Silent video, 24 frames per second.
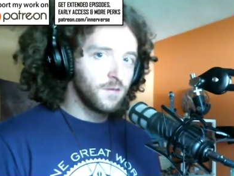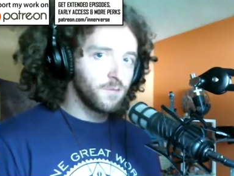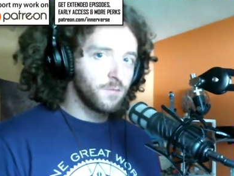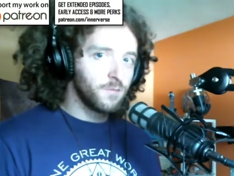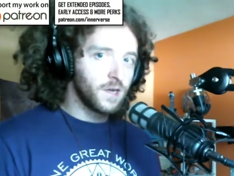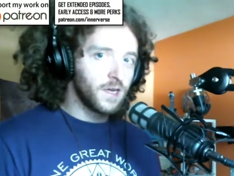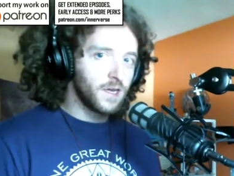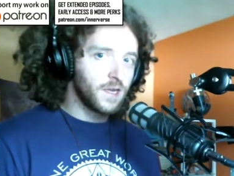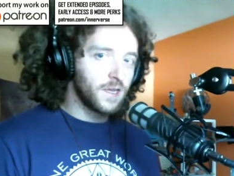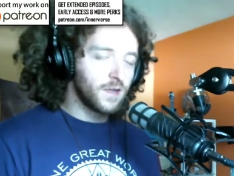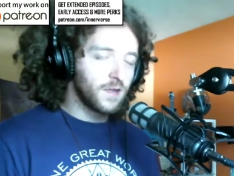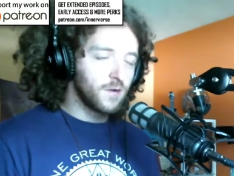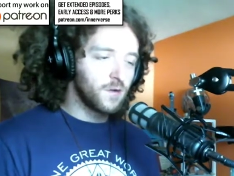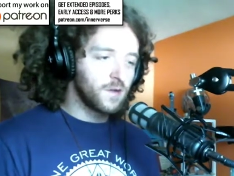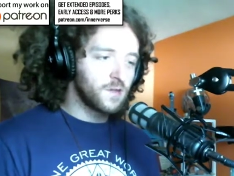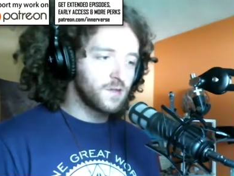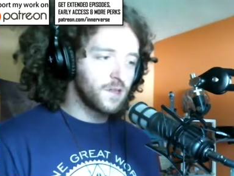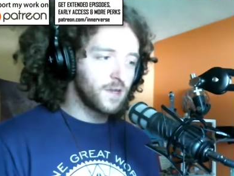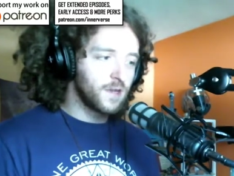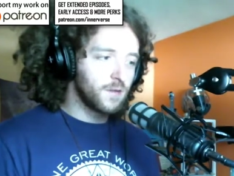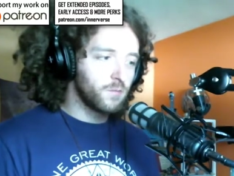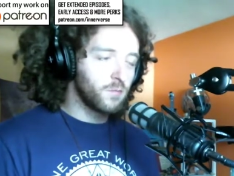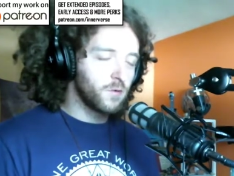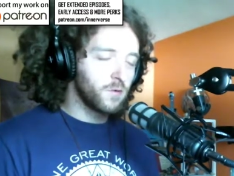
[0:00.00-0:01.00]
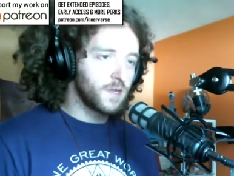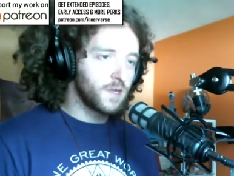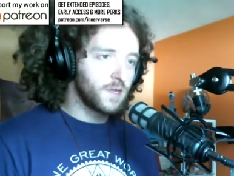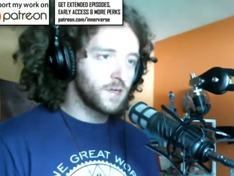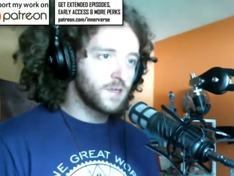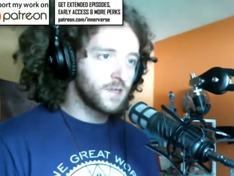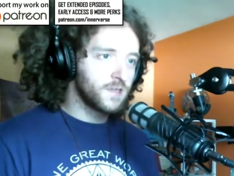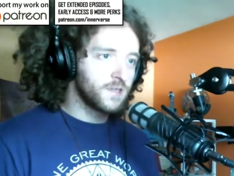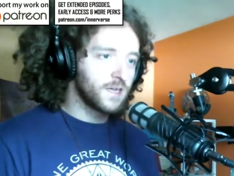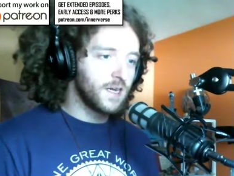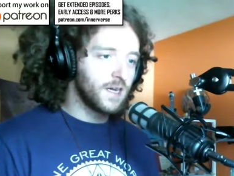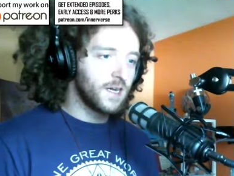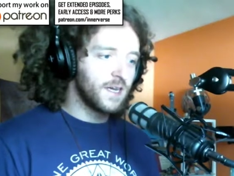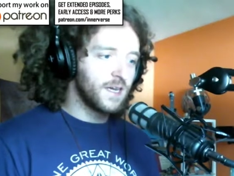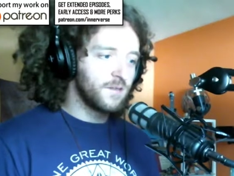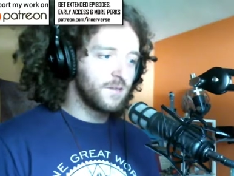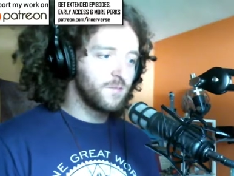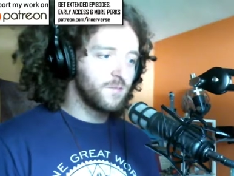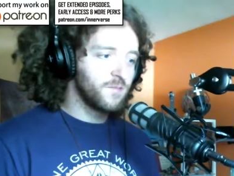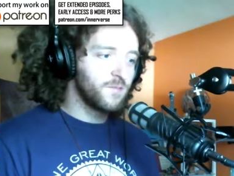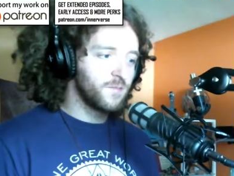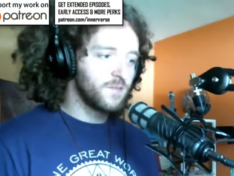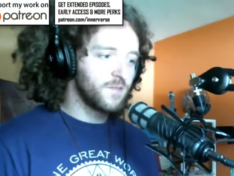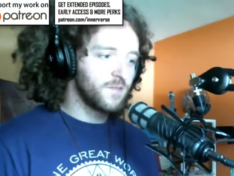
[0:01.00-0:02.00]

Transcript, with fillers: but it was at a pretty good time.